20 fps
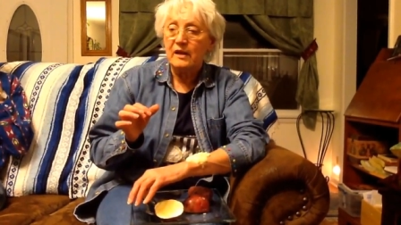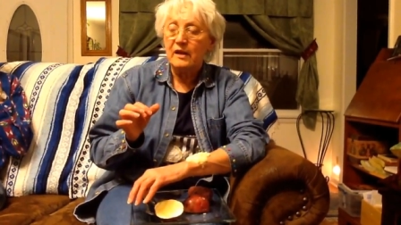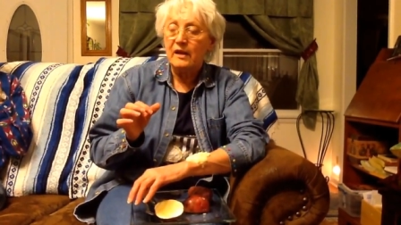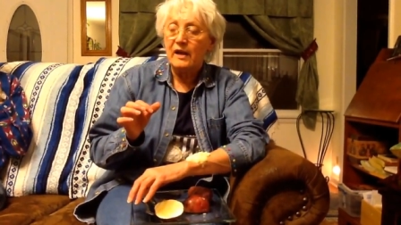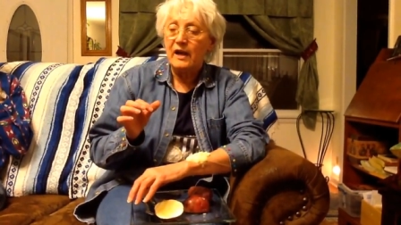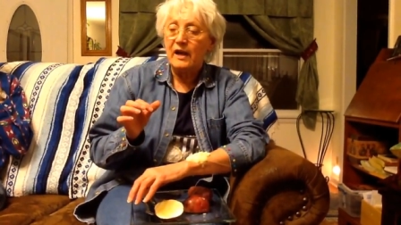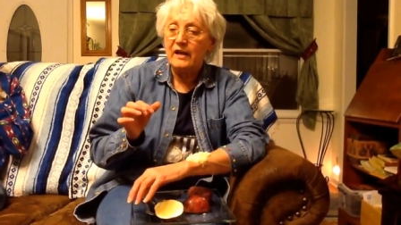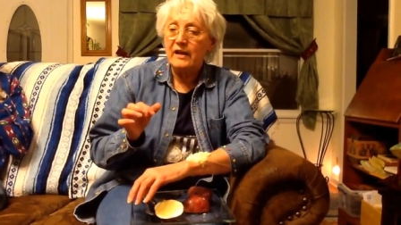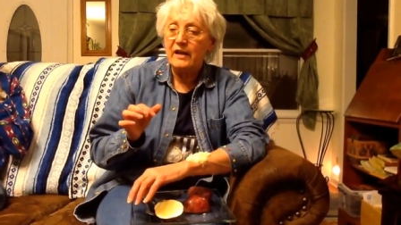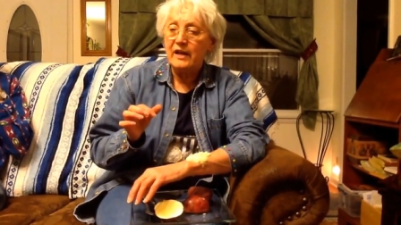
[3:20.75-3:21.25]

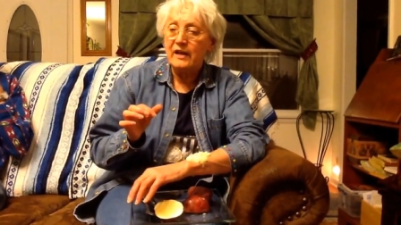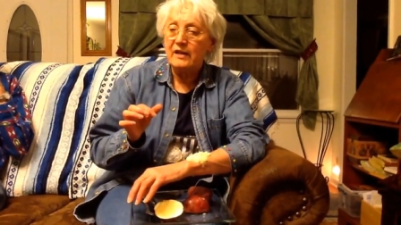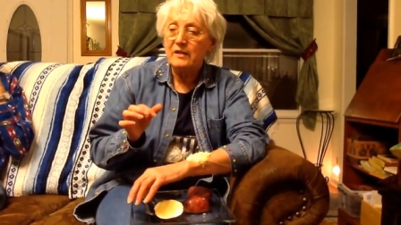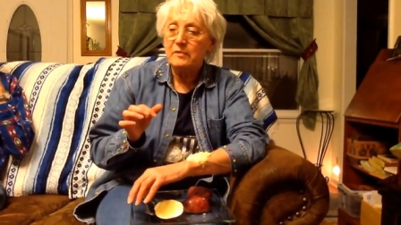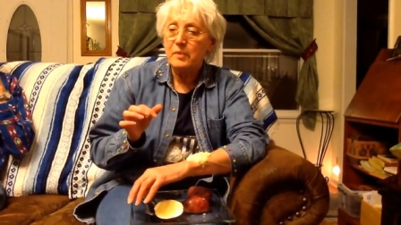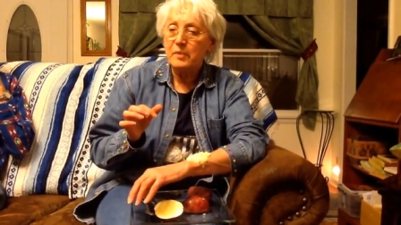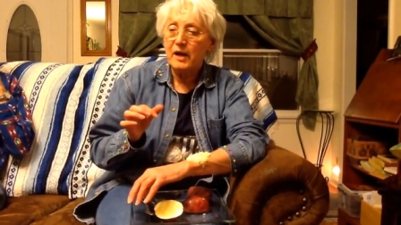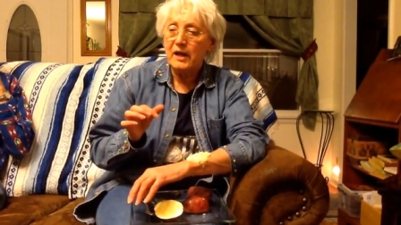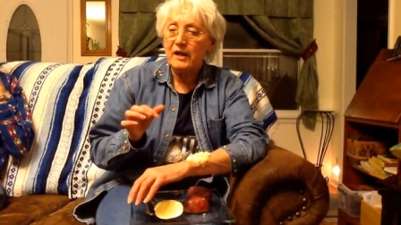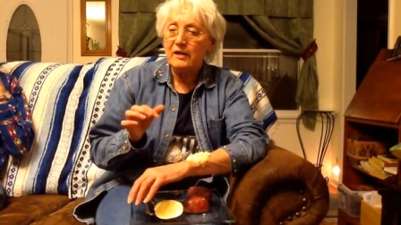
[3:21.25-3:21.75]
I had a
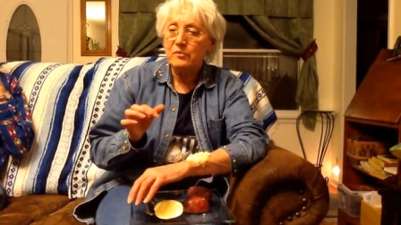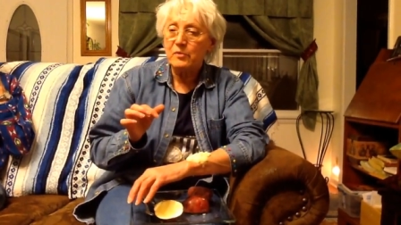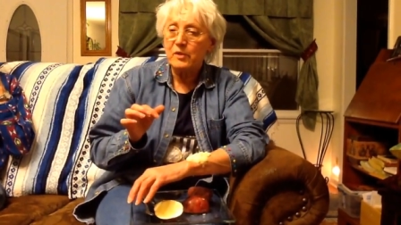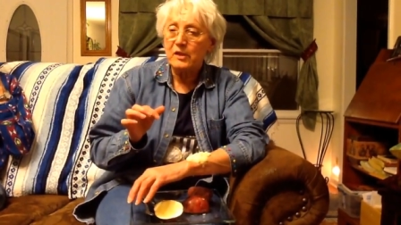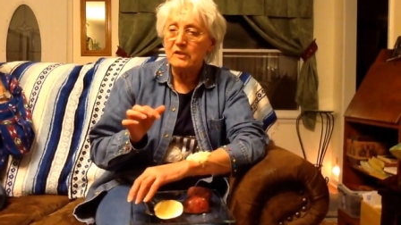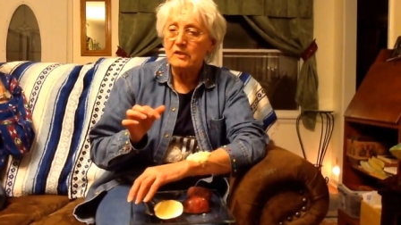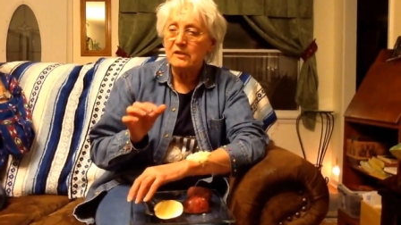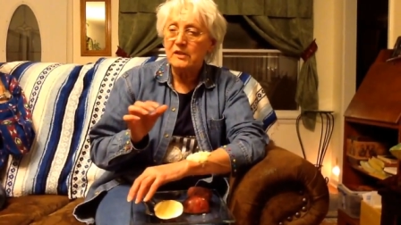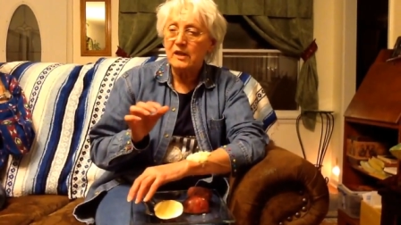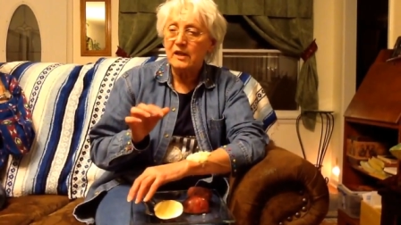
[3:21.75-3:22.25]
bite
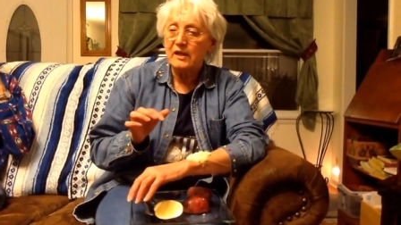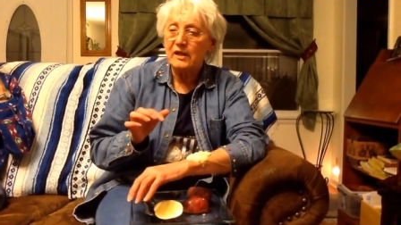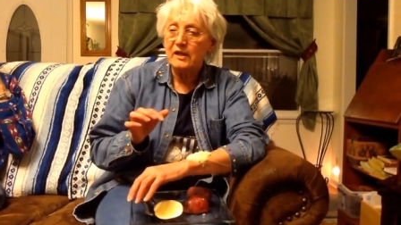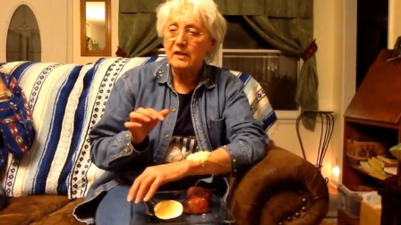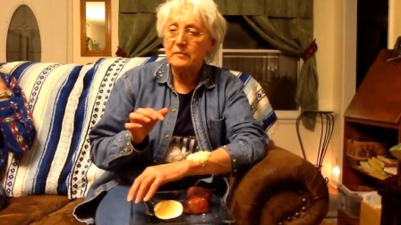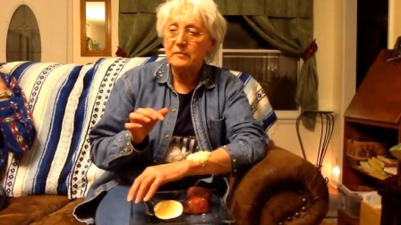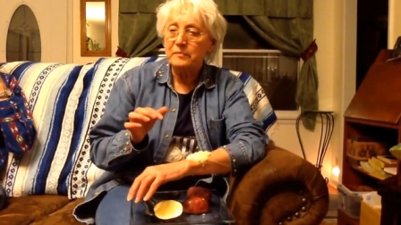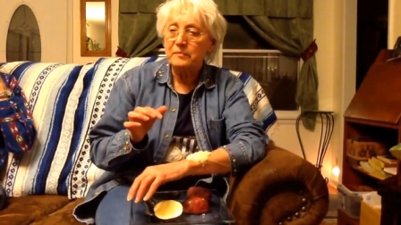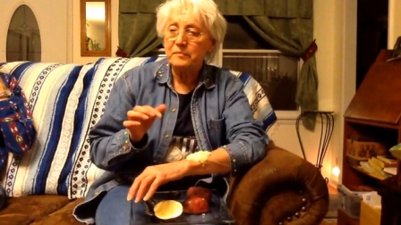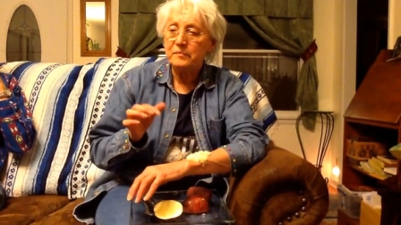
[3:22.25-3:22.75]
one
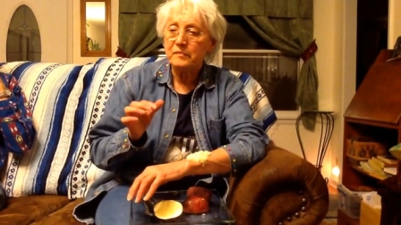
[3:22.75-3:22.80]
time.